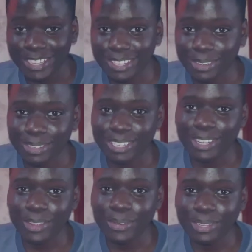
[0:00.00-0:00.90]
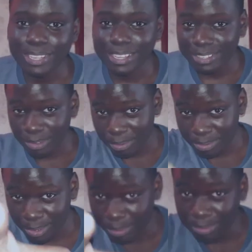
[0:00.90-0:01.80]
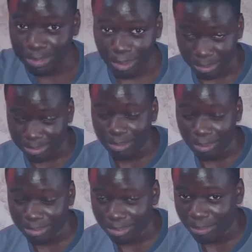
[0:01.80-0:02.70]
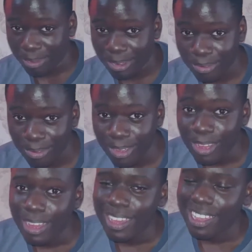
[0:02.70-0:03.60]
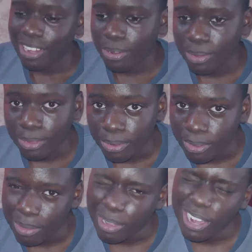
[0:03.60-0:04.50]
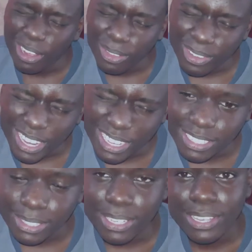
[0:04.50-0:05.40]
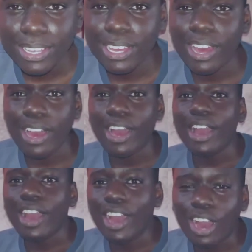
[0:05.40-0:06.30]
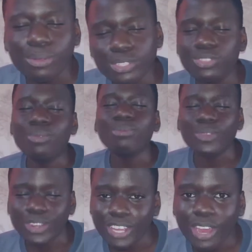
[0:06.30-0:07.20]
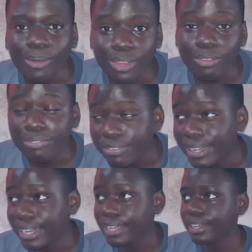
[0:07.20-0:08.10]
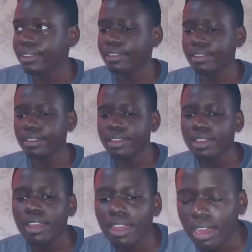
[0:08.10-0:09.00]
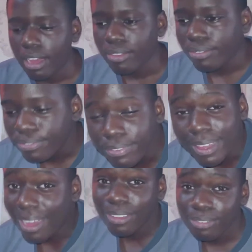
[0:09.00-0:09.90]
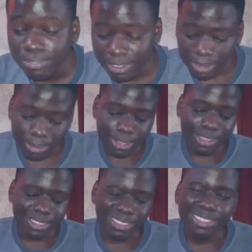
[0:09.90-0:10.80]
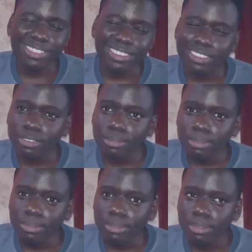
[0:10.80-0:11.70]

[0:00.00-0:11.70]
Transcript: They're not steroids. Eh? Stop. I know where you're going, but how are you guys? How is your morning? How are you feeling? How are you feeling? Yeah, thank you.